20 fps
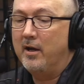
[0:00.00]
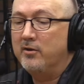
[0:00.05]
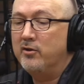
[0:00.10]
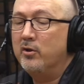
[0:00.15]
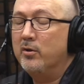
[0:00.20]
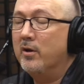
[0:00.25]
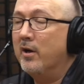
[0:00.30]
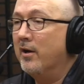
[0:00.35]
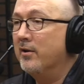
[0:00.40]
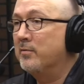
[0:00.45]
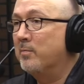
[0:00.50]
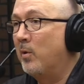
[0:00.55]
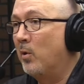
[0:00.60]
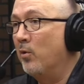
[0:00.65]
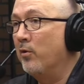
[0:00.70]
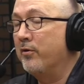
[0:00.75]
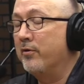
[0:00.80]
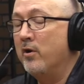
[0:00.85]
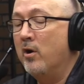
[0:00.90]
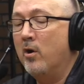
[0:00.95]
As yep. you guys
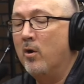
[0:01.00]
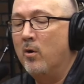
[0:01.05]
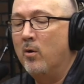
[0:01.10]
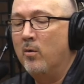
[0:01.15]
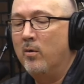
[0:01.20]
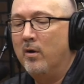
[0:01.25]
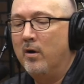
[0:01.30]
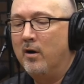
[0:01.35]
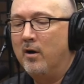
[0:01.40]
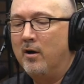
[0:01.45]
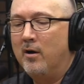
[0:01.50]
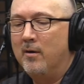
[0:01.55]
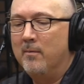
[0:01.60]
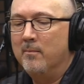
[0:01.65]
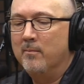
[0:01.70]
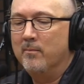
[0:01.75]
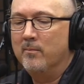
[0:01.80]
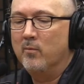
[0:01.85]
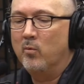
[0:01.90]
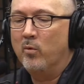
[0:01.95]
both know,
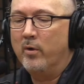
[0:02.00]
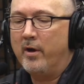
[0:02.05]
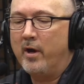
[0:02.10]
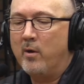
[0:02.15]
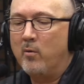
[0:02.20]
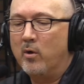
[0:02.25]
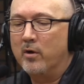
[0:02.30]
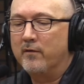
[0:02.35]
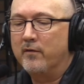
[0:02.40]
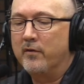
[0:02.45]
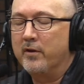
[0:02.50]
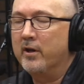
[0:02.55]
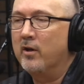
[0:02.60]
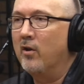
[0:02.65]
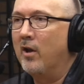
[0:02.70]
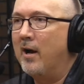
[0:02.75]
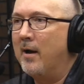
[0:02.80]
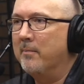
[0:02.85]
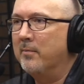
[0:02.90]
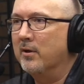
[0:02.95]
um, when I worked for
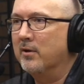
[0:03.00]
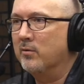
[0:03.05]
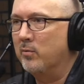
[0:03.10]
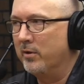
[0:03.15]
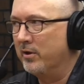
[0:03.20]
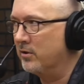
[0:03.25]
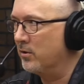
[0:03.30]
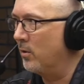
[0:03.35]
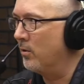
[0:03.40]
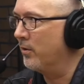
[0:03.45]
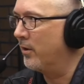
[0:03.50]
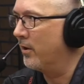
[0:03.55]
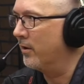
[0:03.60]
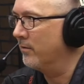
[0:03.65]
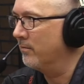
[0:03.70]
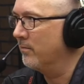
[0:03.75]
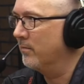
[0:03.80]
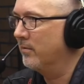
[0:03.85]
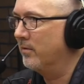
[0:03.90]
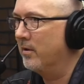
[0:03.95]
Eagle Optics, we sold
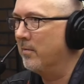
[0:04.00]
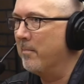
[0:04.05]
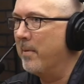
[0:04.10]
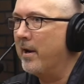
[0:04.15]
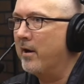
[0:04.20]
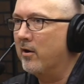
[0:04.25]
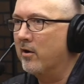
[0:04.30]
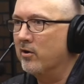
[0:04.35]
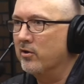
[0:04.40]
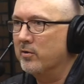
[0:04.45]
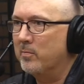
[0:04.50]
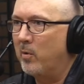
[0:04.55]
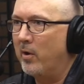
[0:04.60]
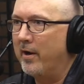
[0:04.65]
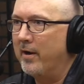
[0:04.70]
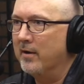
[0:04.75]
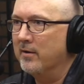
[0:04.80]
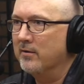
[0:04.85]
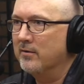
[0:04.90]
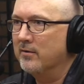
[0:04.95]
our competitors'
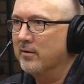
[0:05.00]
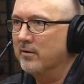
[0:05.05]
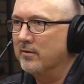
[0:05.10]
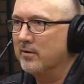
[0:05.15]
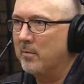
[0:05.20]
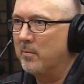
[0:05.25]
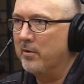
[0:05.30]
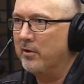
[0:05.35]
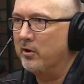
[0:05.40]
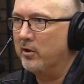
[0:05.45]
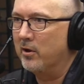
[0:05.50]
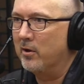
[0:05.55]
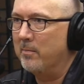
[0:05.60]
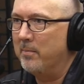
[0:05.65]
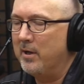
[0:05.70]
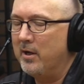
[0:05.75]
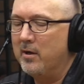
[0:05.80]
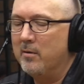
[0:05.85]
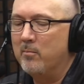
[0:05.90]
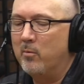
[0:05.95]
brands, some of the
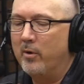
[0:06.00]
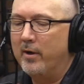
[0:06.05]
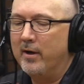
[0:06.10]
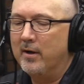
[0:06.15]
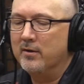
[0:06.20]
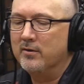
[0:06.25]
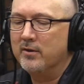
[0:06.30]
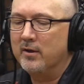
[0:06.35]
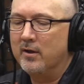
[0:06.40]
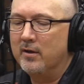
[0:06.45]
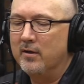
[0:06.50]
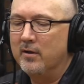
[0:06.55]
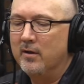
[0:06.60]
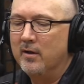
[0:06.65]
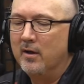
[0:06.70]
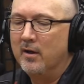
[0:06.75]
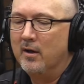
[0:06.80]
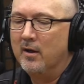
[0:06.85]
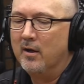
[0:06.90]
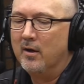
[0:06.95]
European brands, and
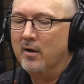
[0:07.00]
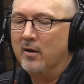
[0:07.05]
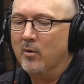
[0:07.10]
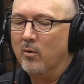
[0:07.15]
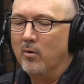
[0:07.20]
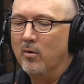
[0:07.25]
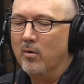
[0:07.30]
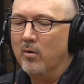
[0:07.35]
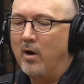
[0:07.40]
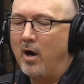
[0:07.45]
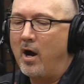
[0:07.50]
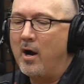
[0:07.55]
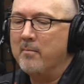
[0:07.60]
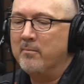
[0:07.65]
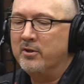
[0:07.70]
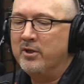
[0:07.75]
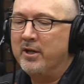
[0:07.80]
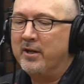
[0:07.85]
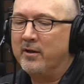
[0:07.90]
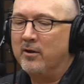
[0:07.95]

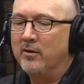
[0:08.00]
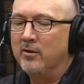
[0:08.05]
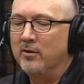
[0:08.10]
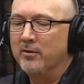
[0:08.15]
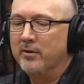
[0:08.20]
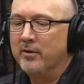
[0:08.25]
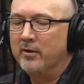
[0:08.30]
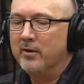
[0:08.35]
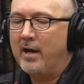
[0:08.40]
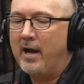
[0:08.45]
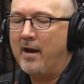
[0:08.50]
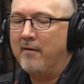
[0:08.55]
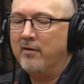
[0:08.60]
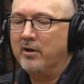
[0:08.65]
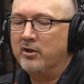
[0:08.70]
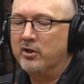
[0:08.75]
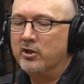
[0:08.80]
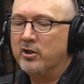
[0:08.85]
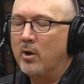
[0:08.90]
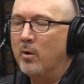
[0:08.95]
I'm tickled
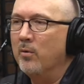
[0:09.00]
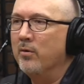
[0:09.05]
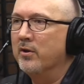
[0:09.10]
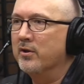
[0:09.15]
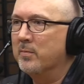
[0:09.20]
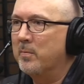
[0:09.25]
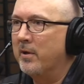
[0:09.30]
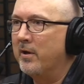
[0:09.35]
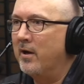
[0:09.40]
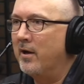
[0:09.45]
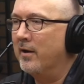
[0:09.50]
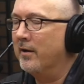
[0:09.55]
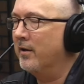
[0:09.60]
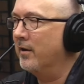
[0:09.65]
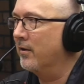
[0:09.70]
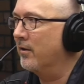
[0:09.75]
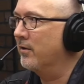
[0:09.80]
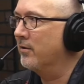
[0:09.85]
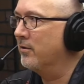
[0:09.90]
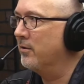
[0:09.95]
having shown this
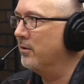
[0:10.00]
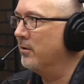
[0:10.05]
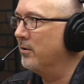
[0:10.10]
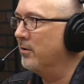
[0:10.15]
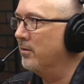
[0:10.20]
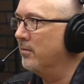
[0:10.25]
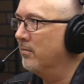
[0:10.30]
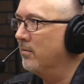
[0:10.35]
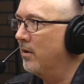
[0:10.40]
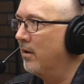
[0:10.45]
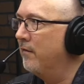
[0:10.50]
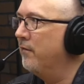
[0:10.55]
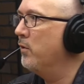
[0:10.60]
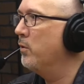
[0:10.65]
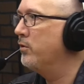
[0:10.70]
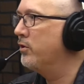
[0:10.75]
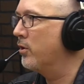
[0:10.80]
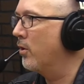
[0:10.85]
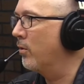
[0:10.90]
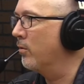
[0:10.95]
binocular to a
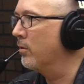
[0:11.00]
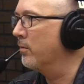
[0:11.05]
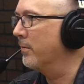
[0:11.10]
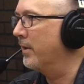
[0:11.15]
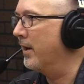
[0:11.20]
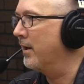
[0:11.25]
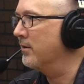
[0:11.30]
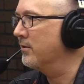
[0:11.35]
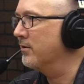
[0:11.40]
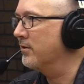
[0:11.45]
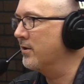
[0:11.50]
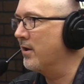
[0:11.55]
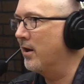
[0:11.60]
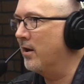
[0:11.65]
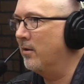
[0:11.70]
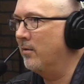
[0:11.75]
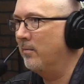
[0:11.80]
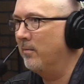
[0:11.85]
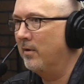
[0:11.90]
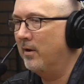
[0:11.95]
few showroom guests
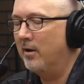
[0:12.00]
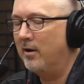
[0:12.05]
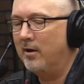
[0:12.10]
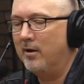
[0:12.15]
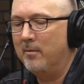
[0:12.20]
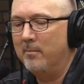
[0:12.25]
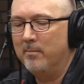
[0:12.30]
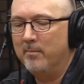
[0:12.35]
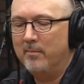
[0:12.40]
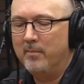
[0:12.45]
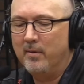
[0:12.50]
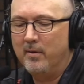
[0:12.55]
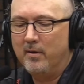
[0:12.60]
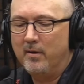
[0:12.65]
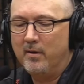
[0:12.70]
now um,